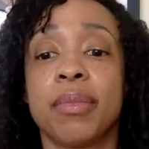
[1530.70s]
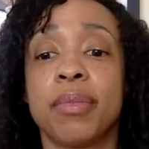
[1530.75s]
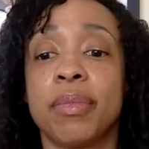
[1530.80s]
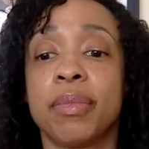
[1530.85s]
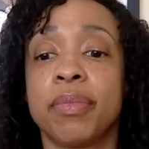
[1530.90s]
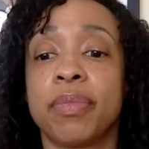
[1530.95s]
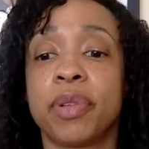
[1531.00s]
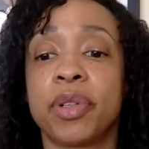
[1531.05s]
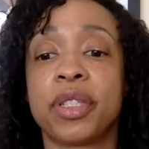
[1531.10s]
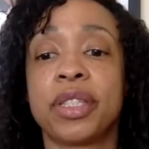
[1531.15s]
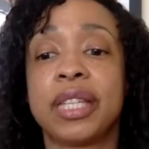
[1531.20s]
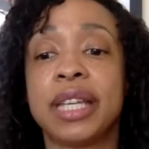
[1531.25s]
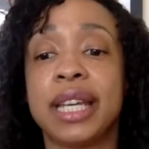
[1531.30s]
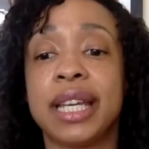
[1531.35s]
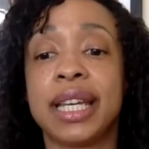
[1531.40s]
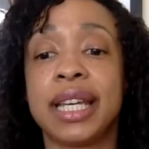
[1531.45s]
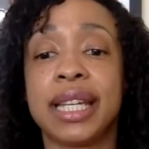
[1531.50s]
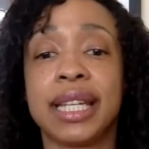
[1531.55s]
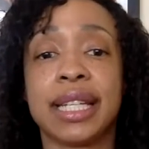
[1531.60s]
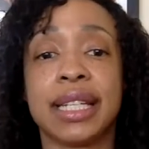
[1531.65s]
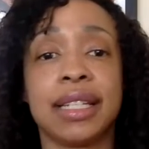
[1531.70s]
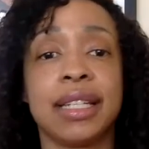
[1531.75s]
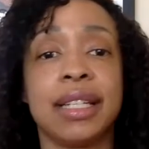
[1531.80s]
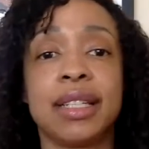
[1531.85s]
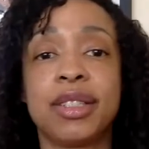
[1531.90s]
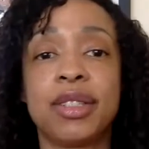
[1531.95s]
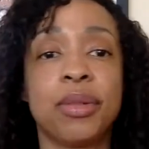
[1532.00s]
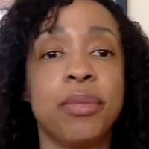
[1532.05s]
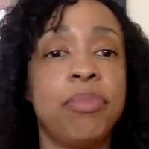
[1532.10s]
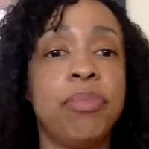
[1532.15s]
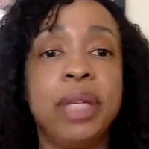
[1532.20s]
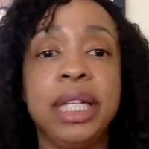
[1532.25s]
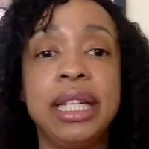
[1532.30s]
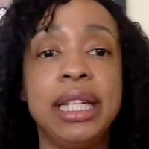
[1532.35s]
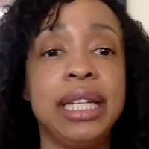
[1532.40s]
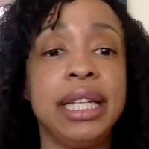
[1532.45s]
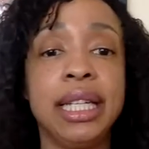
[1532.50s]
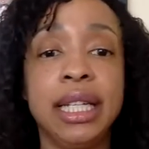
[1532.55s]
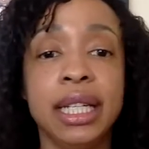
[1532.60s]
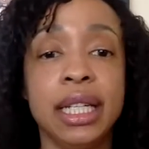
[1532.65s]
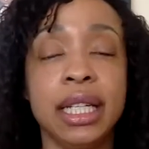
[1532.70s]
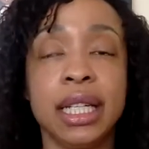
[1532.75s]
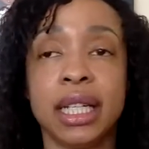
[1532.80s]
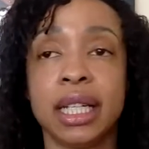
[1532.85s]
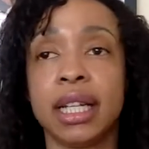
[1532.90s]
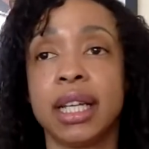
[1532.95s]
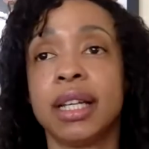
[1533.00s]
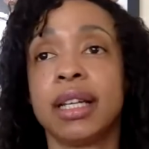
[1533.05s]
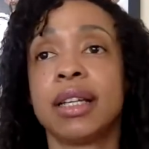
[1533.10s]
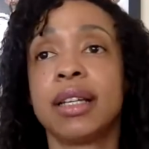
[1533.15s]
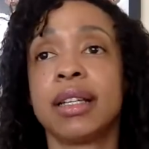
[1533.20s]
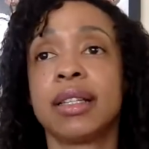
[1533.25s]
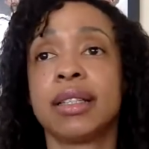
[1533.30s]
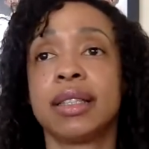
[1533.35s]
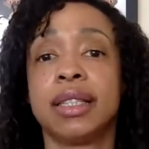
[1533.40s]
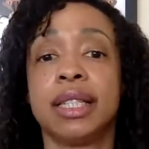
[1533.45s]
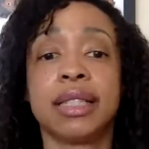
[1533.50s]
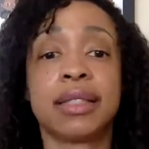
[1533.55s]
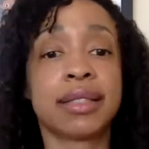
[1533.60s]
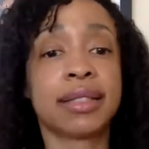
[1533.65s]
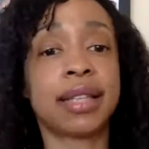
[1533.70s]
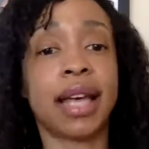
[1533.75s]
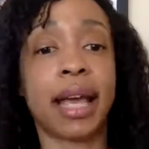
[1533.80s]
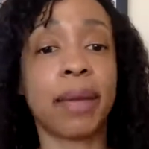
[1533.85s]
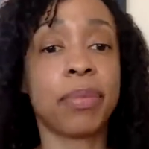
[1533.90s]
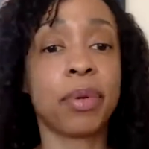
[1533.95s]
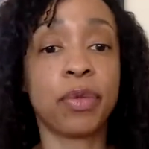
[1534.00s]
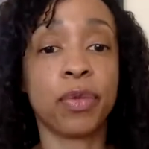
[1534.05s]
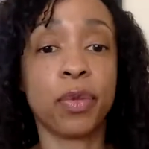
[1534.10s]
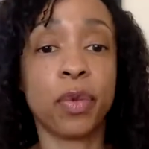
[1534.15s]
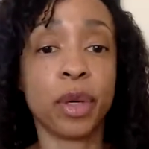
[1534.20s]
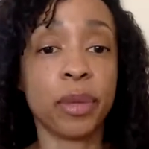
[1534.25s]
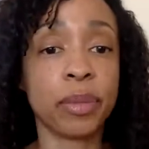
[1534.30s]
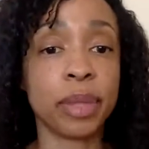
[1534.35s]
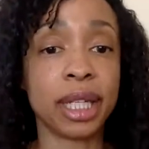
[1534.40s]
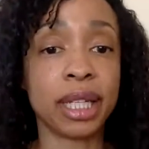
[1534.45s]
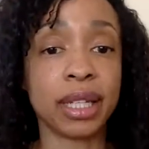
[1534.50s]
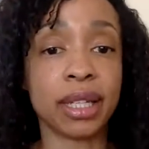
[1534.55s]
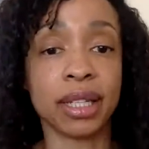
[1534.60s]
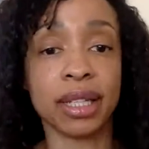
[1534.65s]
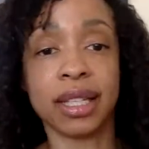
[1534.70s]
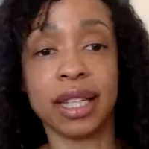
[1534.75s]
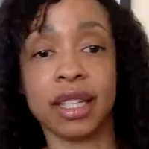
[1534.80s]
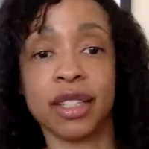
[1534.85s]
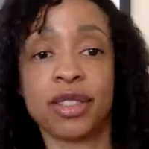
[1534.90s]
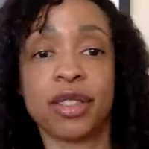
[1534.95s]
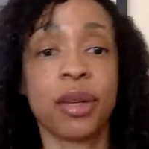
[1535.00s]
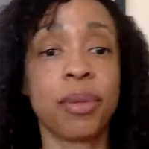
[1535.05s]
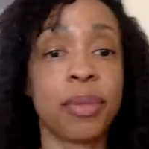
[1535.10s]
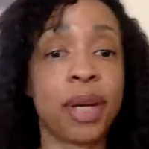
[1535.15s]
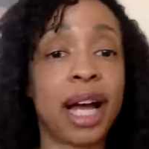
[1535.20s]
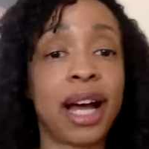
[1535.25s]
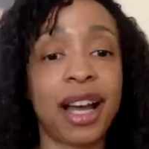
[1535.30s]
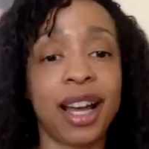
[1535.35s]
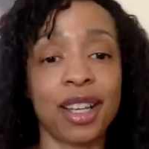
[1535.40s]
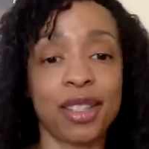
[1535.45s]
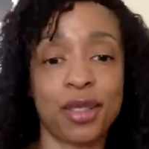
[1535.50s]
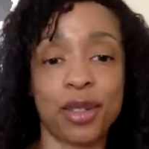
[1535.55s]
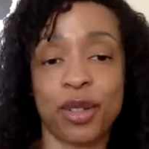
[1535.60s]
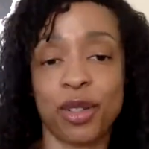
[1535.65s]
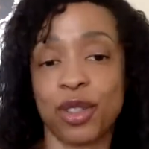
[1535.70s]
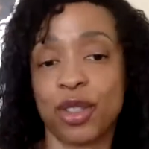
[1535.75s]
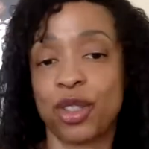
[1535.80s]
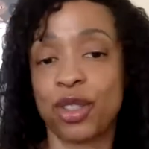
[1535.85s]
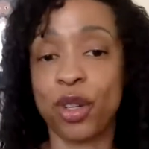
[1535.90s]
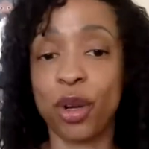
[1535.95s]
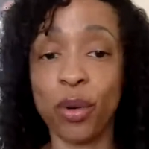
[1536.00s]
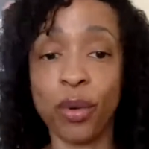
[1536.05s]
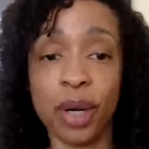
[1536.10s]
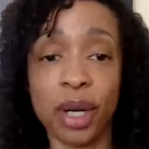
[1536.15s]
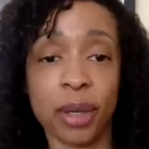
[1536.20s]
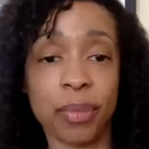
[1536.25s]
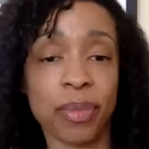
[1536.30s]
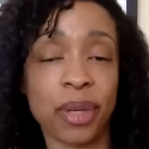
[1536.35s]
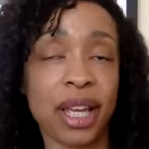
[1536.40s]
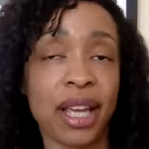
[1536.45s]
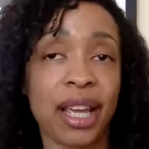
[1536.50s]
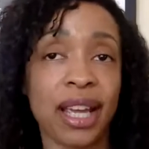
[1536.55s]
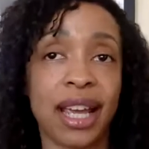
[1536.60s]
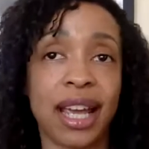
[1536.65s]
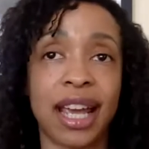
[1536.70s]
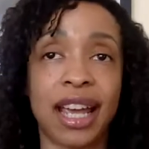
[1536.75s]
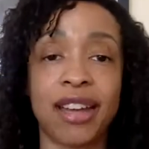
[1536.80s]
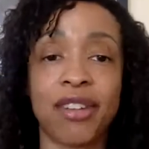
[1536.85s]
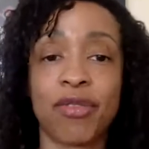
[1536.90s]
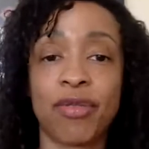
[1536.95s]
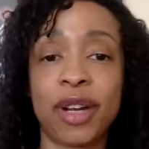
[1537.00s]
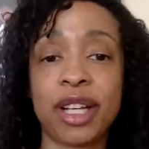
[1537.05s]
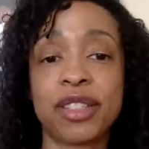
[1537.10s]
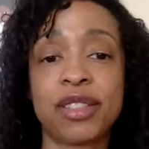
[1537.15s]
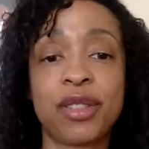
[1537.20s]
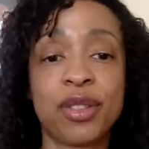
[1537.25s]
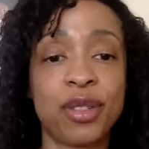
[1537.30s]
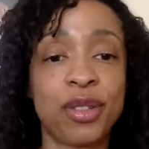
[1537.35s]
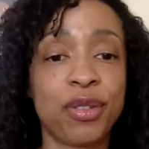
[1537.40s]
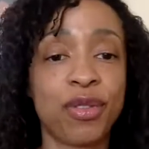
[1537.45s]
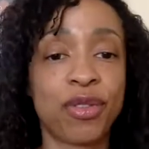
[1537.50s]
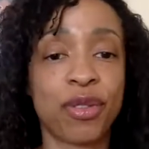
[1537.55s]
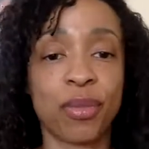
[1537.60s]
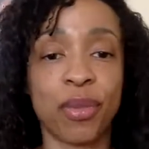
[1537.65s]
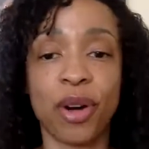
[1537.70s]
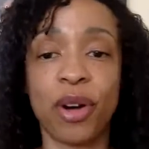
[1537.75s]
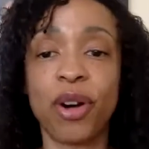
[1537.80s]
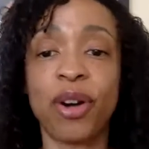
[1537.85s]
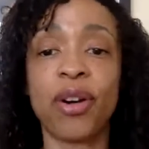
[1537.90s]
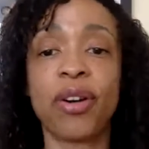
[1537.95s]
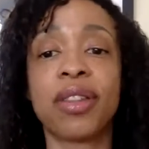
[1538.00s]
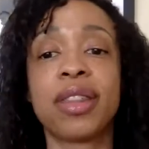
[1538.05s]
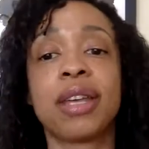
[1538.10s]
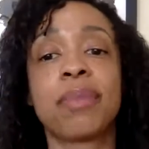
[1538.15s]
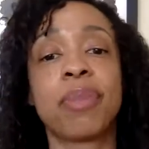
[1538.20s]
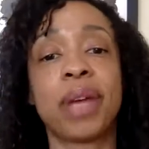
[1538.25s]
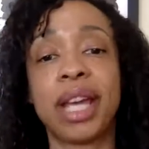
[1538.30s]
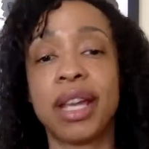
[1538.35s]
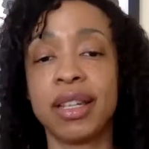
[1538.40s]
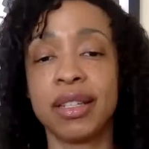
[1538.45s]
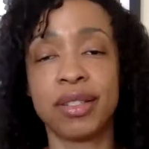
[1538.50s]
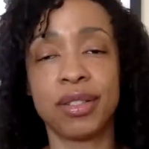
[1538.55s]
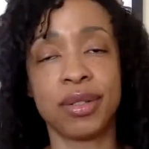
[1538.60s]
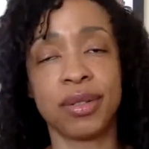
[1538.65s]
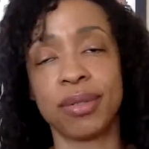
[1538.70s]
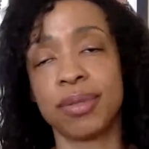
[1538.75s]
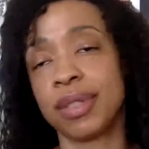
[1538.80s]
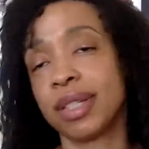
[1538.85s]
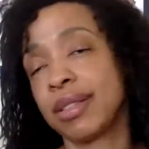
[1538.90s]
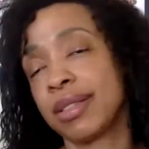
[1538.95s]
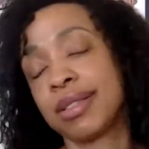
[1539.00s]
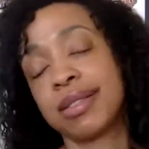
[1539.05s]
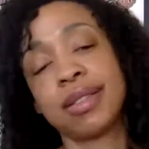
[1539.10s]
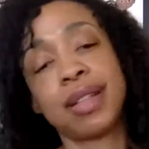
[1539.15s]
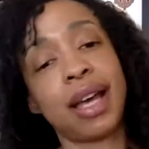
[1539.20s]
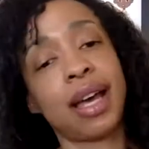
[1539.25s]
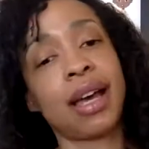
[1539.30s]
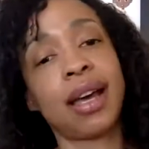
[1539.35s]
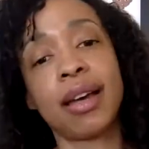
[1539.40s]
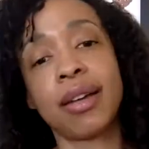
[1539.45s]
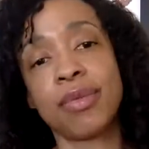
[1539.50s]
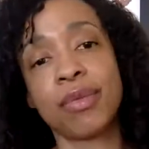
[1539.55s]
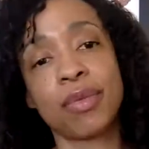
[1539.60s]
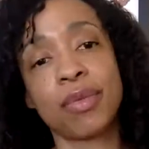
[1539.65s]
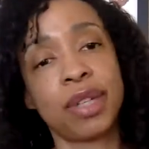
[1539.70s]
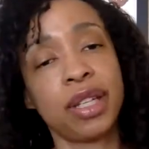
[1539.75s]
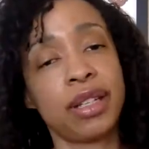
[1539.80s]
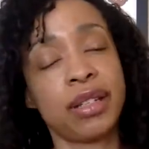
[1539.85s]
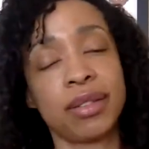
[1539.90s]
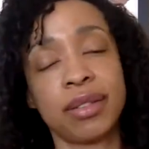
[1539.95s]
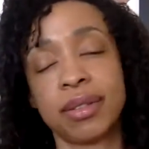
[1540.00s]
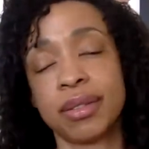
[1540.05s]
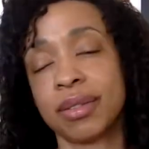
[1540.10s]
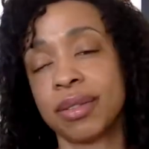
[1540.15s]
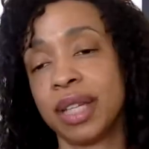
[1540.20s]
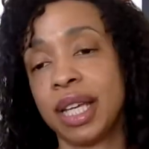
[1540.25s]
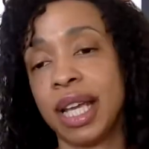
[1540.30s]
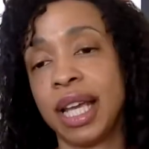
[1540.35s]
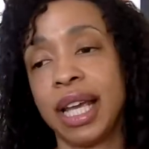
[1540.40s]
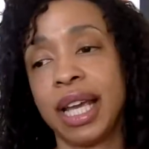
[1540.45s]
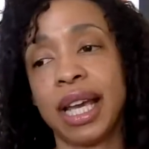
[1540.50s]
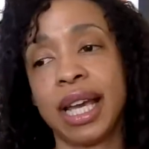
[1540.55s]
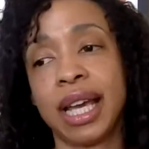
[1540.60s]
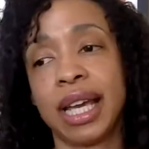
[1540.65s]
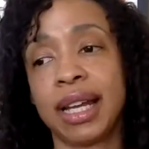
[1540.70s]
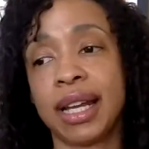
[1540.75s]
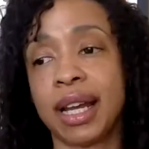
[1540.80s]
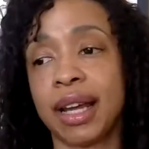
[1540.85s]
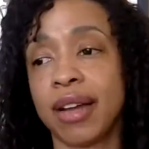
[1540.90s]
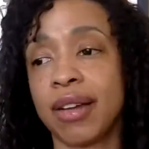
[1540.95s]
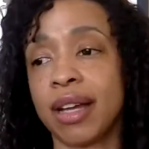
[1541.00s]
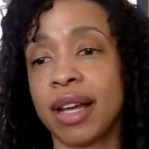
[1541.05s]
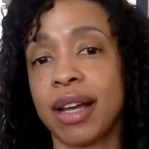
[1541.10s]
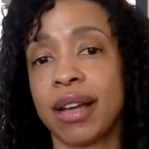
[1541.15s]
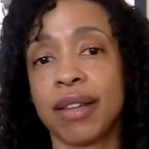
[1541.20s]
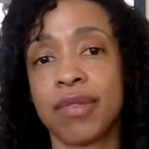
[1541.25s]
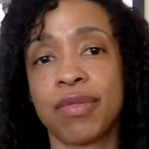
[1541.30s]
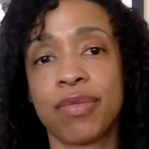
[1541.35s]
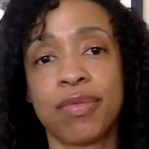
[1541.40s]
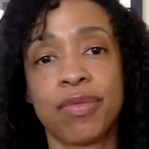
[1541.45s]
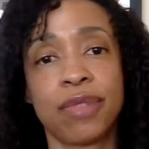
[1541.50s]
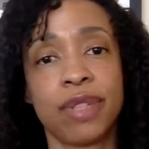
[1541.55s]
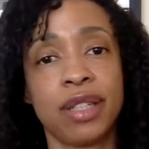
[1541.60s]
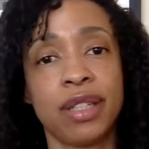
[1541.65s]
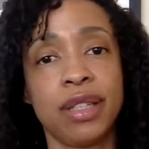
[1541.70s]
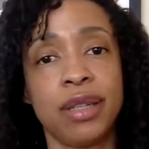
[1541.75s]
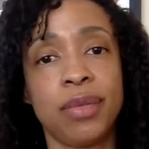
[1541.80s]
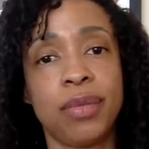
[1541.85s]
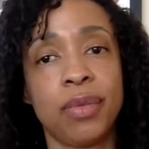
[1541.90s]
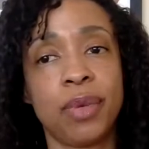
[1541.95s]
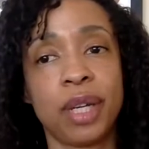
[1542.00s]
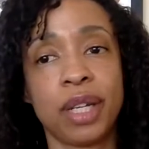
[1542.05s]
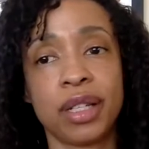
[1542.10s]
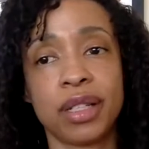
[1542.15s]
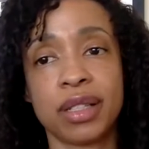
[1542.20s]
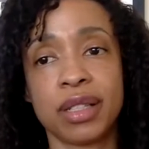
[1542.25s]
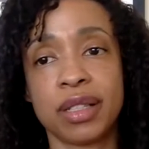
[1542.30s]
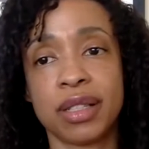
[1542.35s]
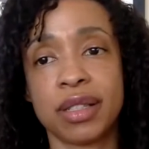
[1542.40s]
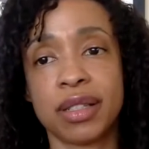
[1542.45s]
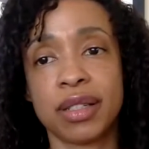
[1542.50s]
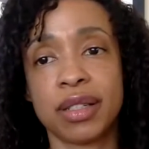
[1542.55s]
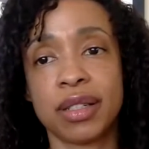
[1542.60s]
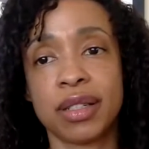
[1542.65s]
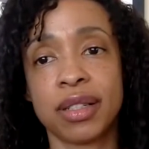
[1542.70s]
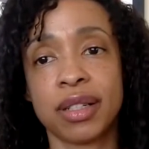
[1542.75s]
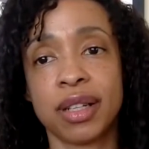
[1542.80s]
pretend to be this type of woman, then some guy is gonna show up and rescue you from all that pains you. It's not real. And I really wish